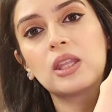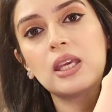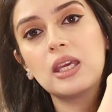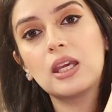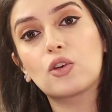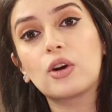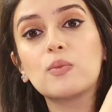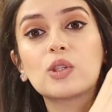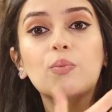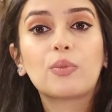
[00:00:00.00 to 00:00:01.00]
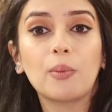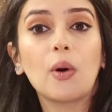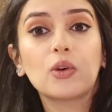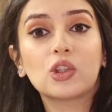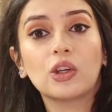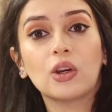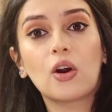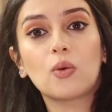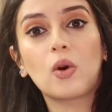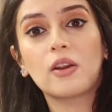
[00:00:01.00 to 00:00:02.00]
the Crimson promotion
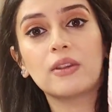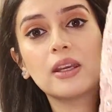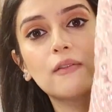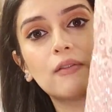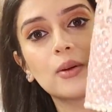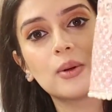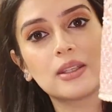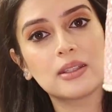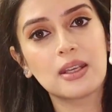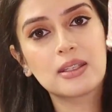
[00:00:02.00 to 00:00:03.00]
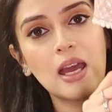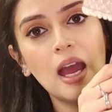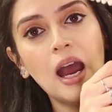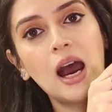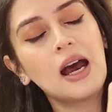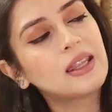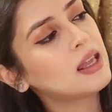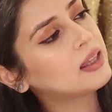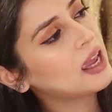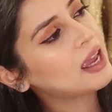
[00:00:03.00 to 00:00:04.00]
on one of the influencers and
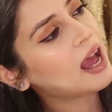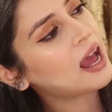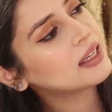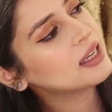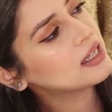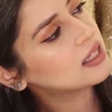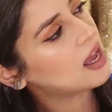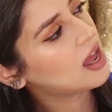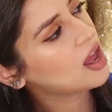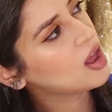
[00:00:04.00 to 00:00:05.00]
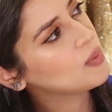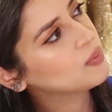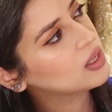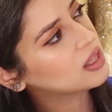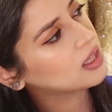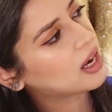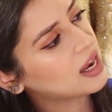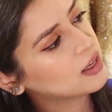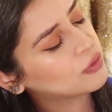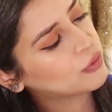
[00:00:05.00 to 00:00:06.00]
then they added um, the
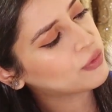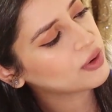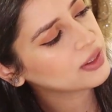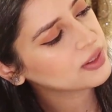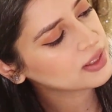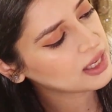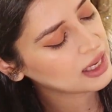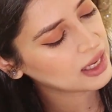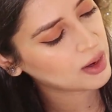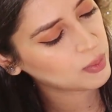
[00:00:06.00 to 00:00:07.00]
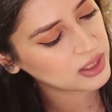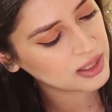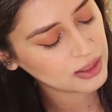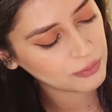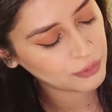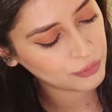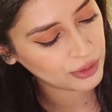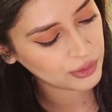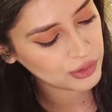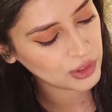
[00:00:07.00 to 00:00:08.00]
kind of the frills here with the silver
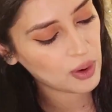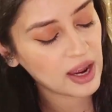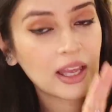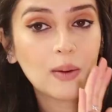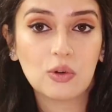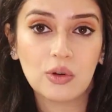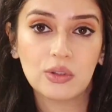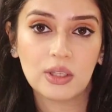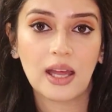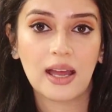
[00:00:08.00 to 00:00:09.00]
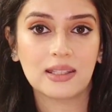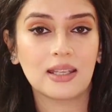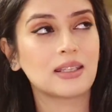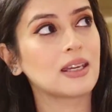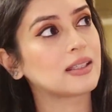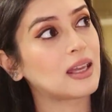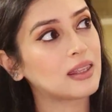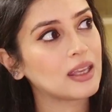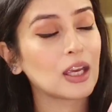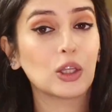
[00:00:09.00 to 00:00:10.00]
frills so I kept true to that aesthetic so I
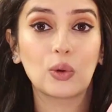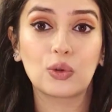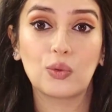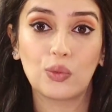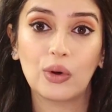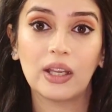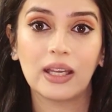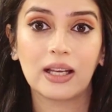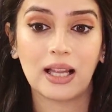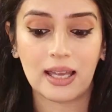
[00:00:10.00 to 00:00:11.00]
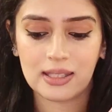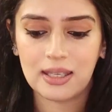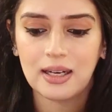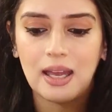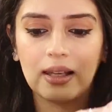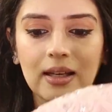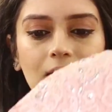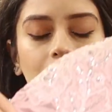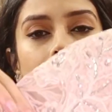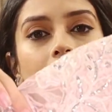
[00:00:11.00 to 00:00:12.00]
think it looked really classy and
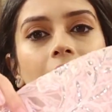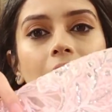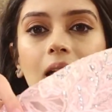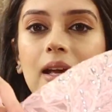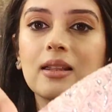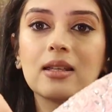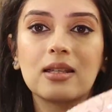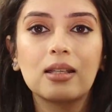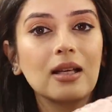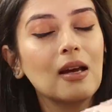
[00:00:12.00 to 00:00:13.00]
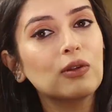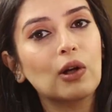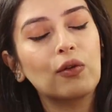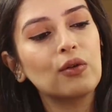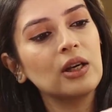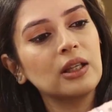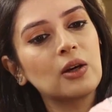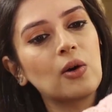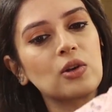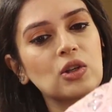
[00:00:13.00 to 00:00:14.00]
elegant. Again the sleeves are really
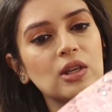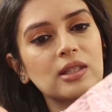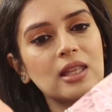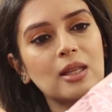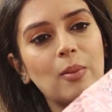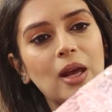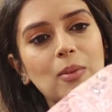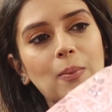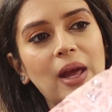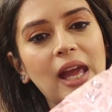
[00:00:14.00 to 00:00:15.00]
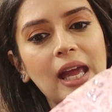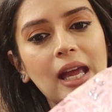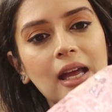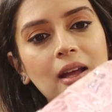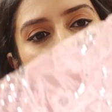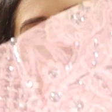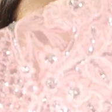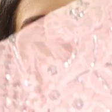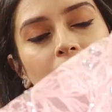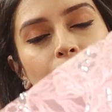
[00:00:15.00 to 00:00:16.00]
gorgeous in the baby pink
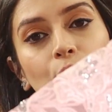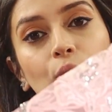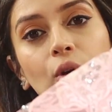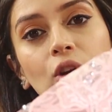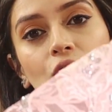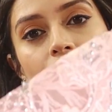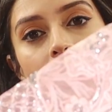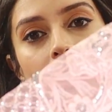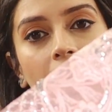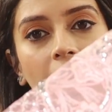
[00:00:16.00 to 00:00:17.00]
with the embroidery